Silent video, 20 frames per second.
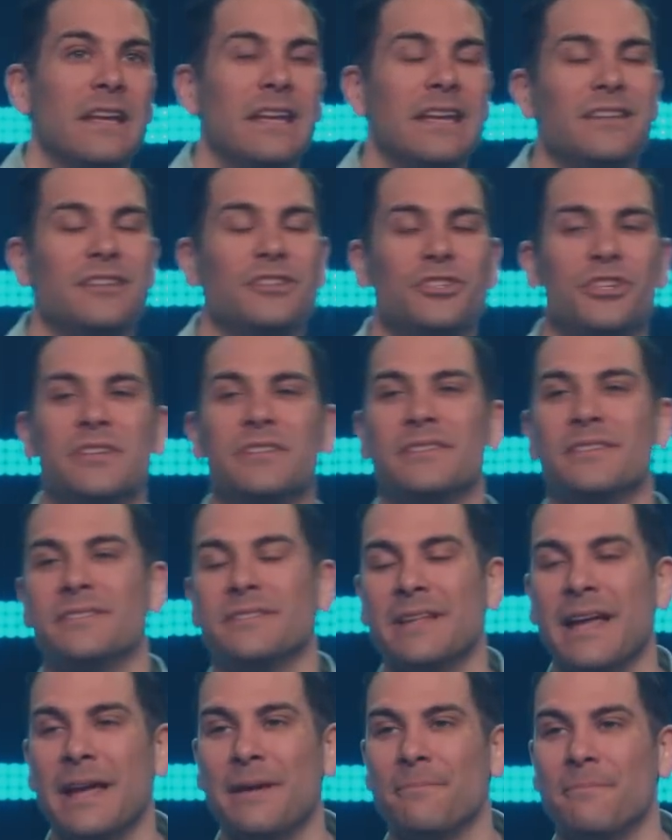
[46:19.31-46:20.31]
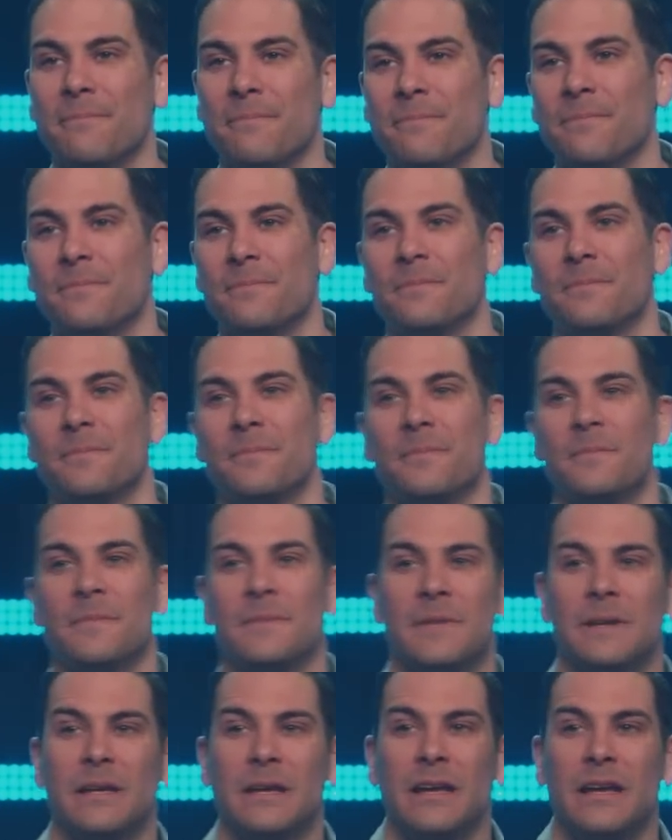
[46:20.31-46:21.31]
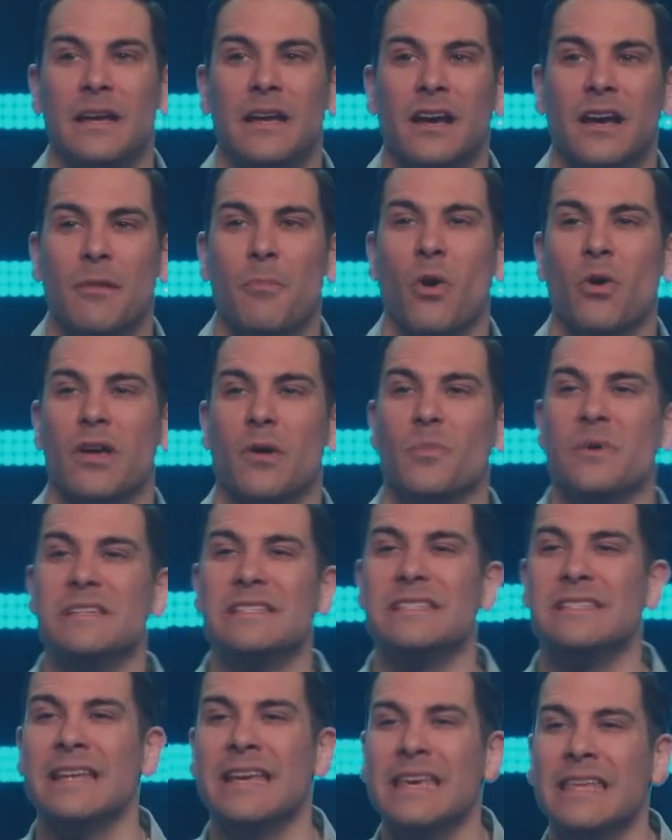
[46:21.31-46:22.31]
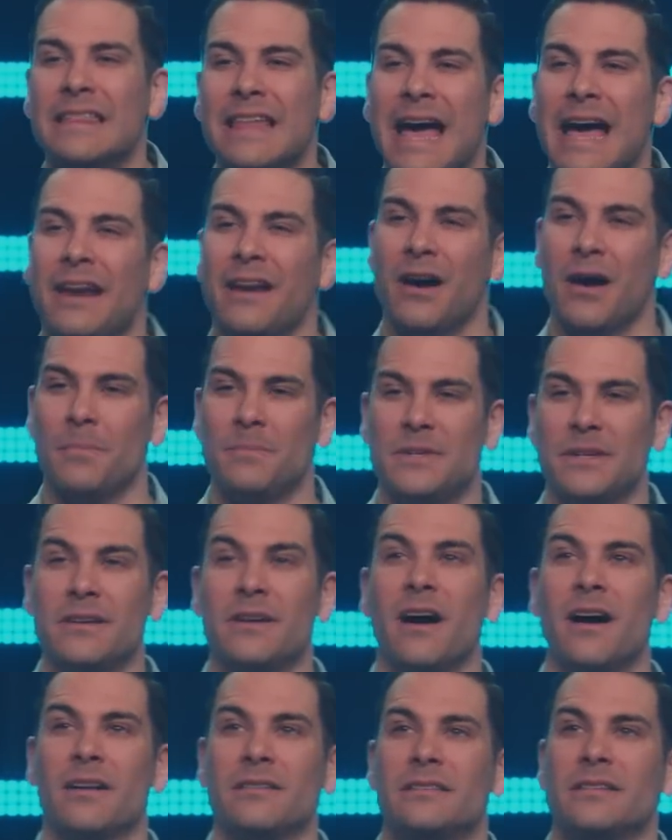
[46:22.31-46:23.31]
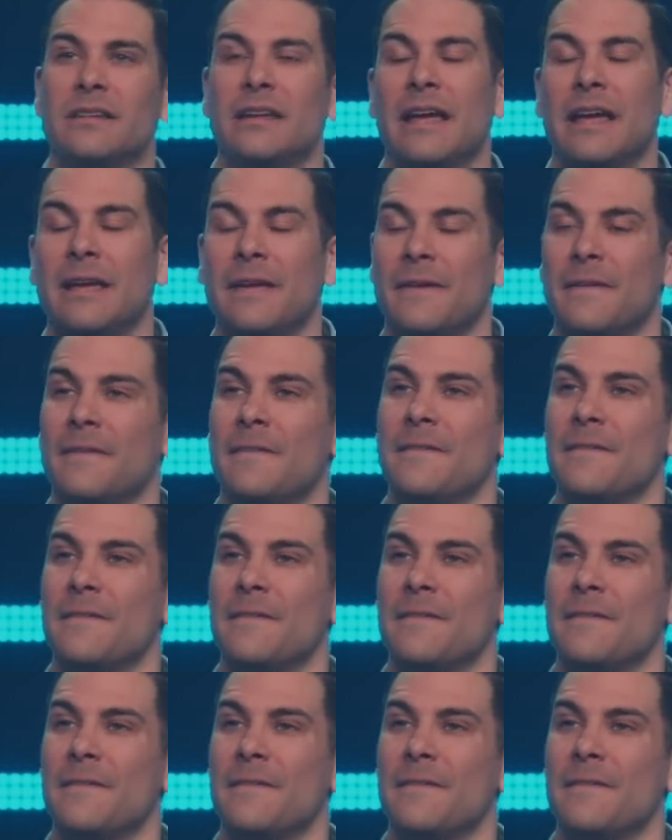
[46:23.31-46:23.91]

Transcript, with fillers: In Jesus' name. Come on, can we sing that up to God today?